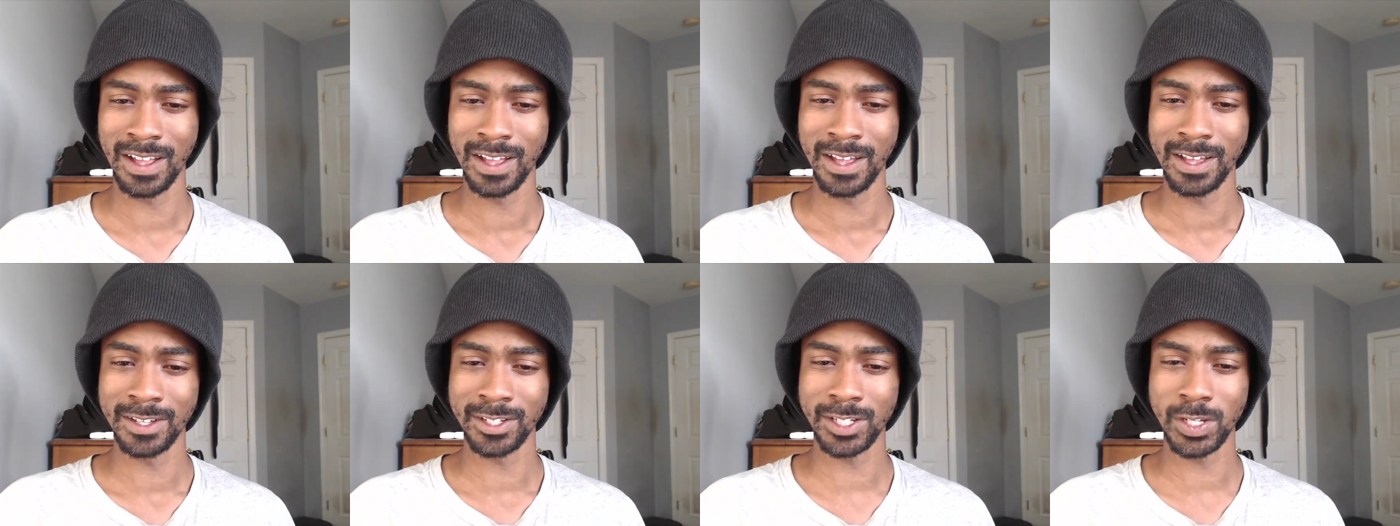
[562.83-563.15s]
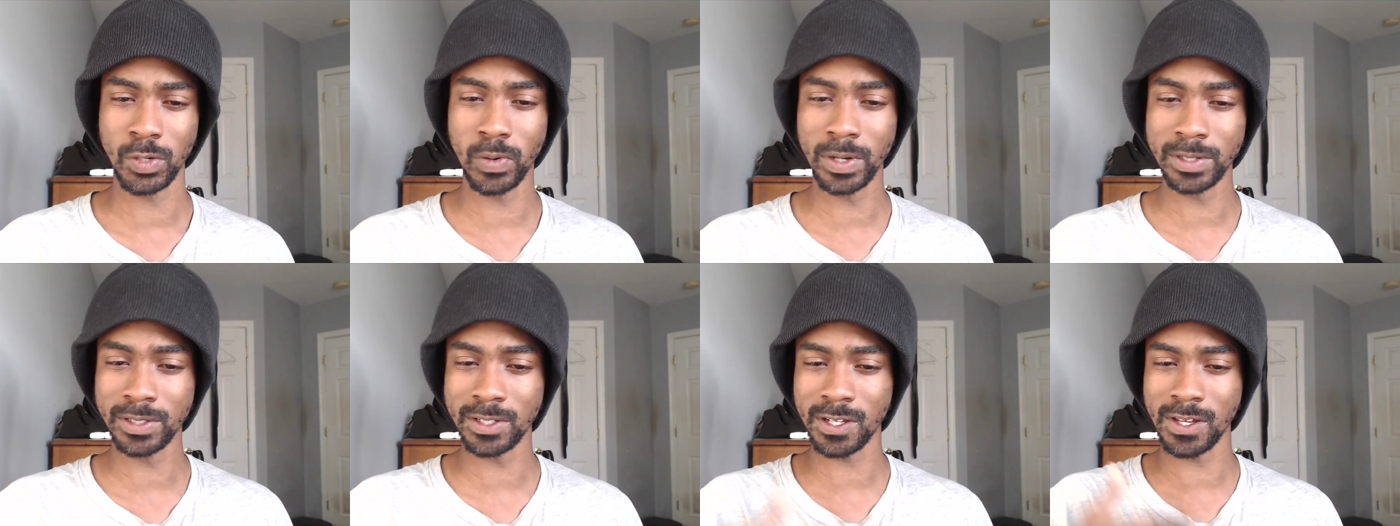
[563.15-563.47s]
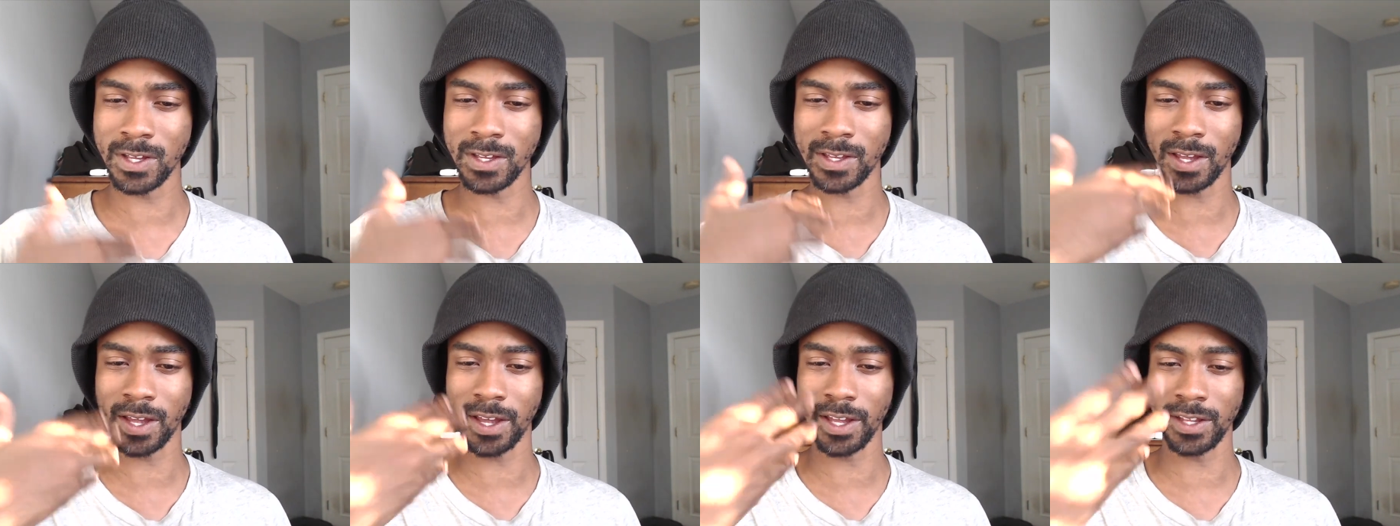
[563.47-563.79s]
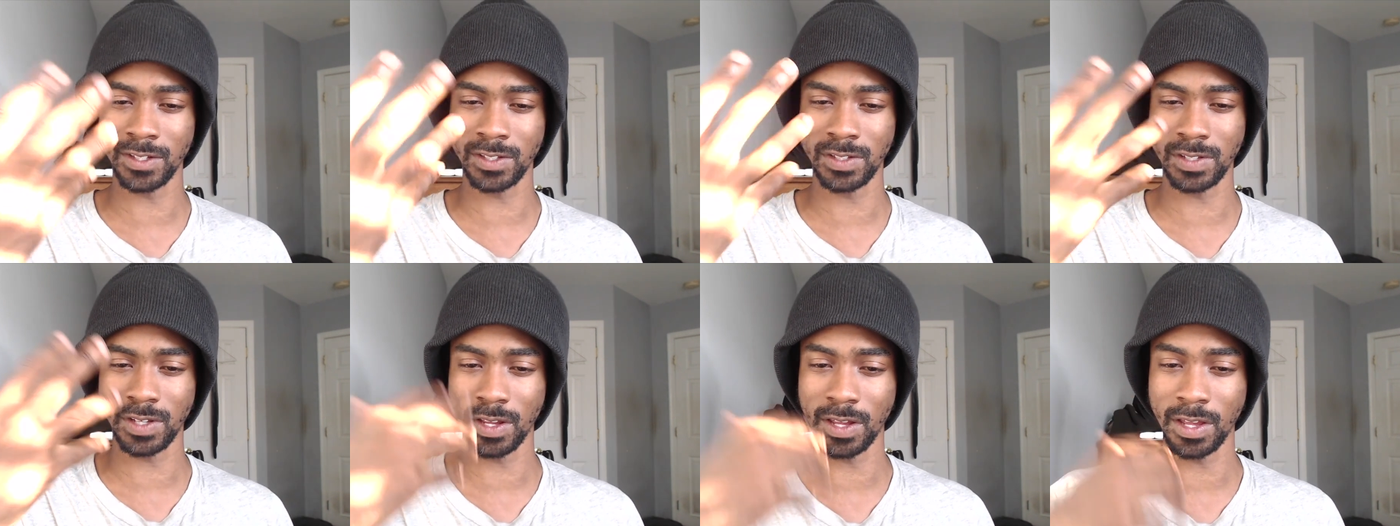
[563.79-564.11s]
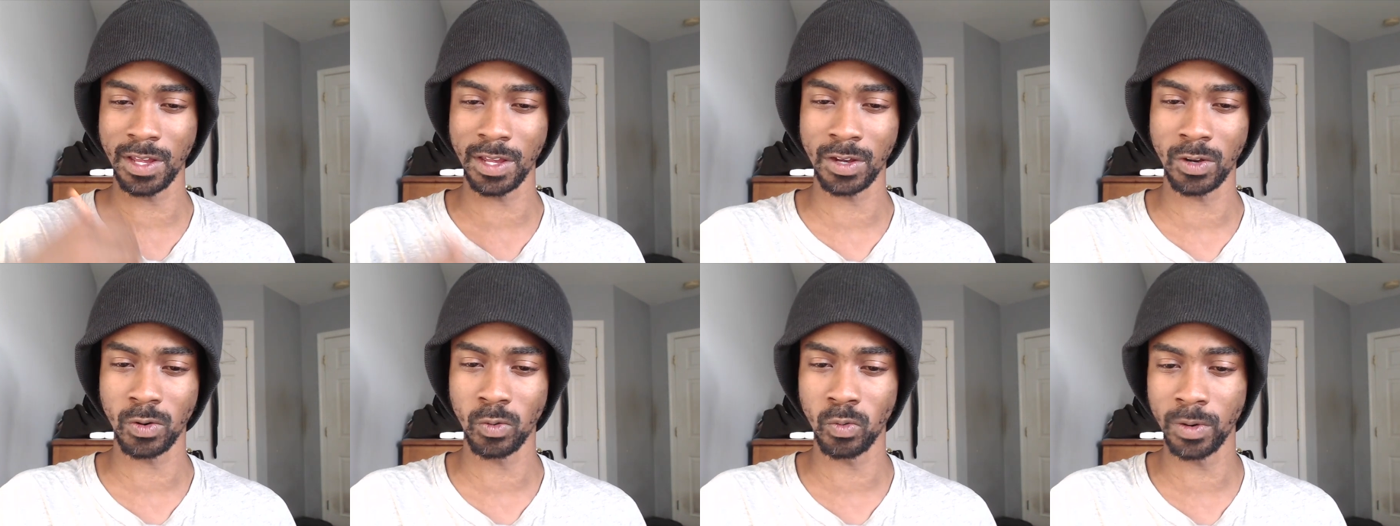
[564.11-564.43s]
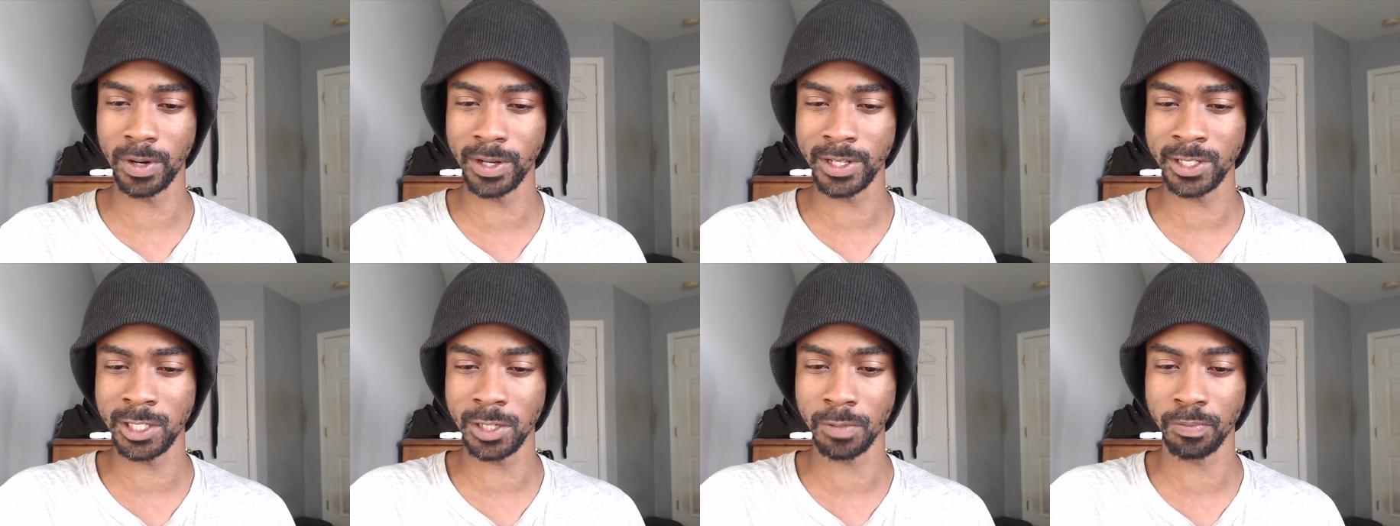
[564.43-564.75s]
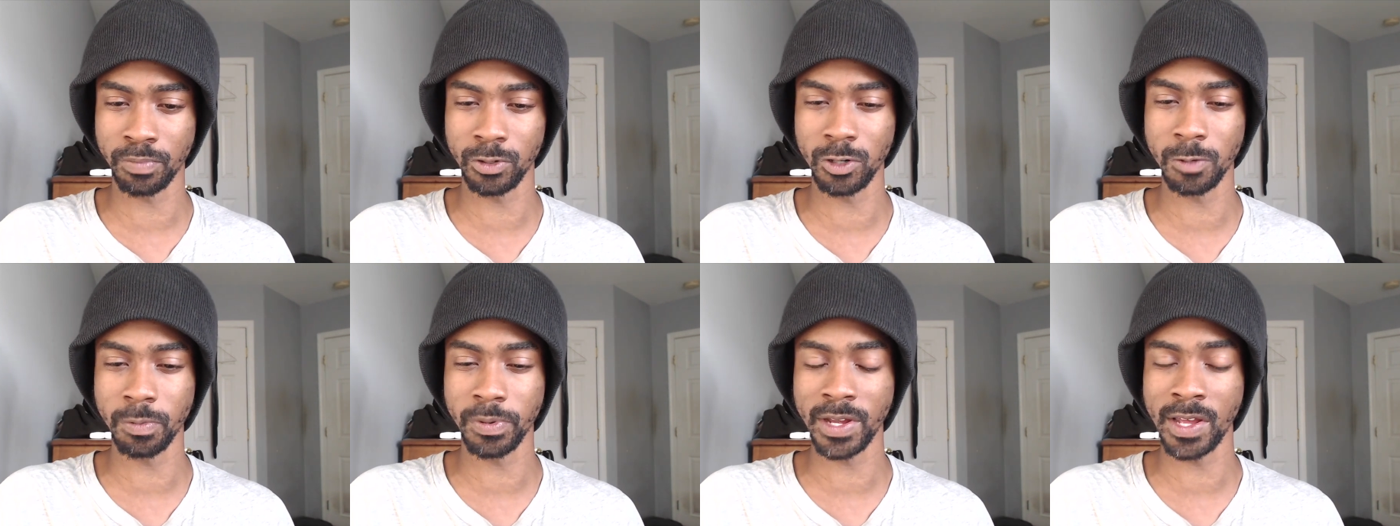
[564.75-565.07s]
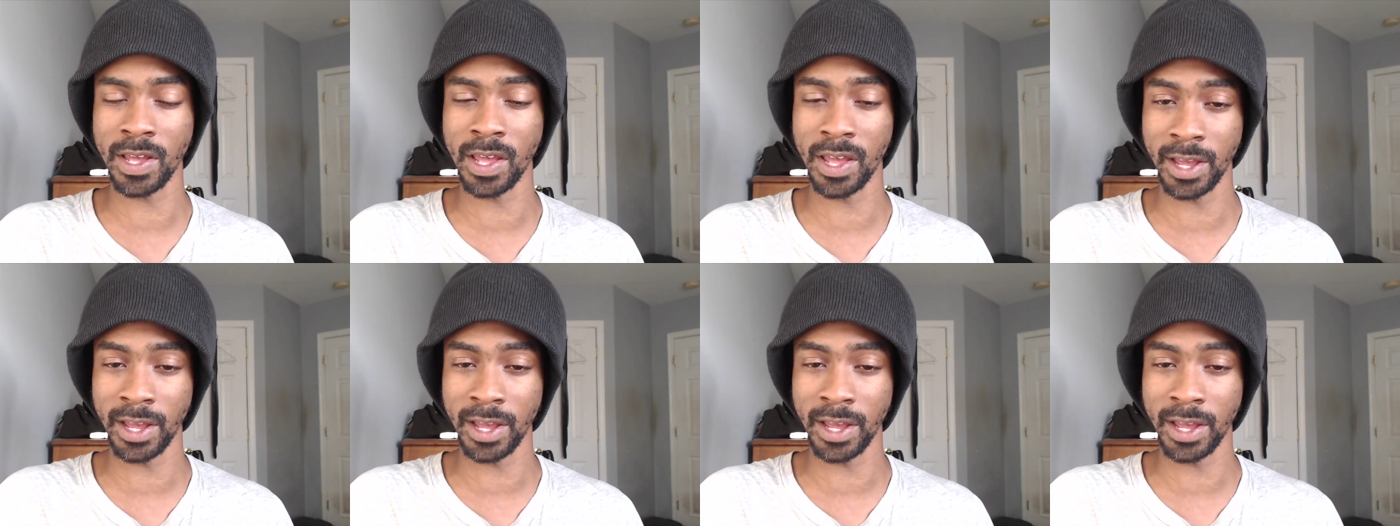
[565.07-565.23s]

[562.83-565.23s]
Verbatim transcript: So, what do you guys think? What is the appropriate